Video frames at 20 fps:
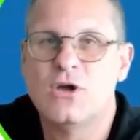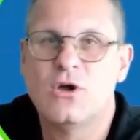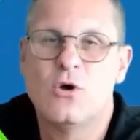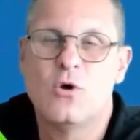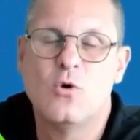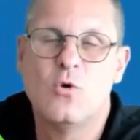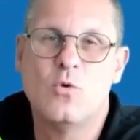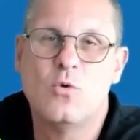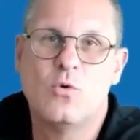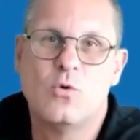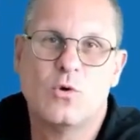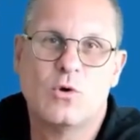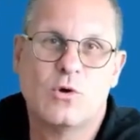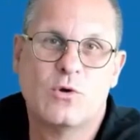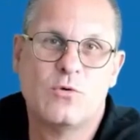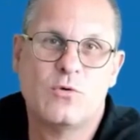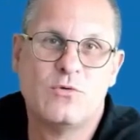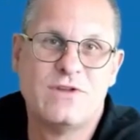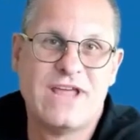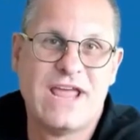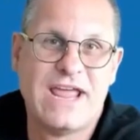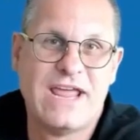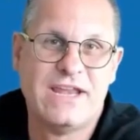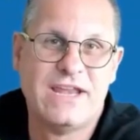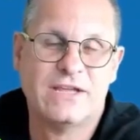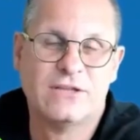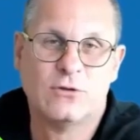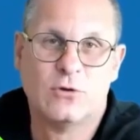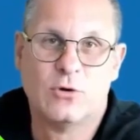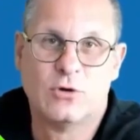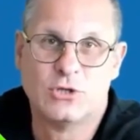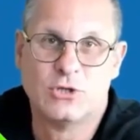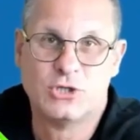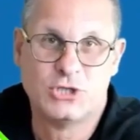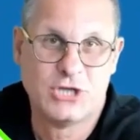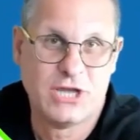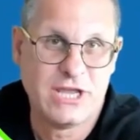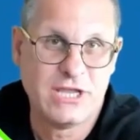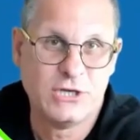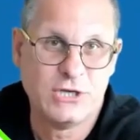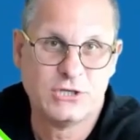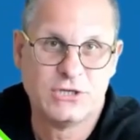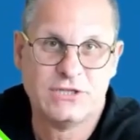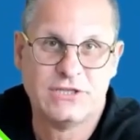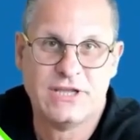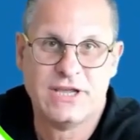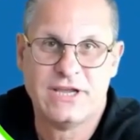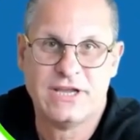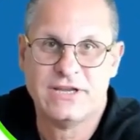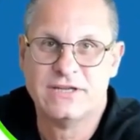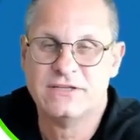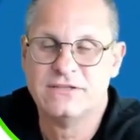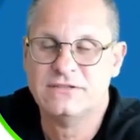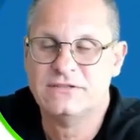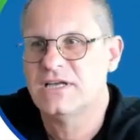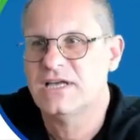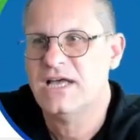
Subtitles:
who created or changed the data.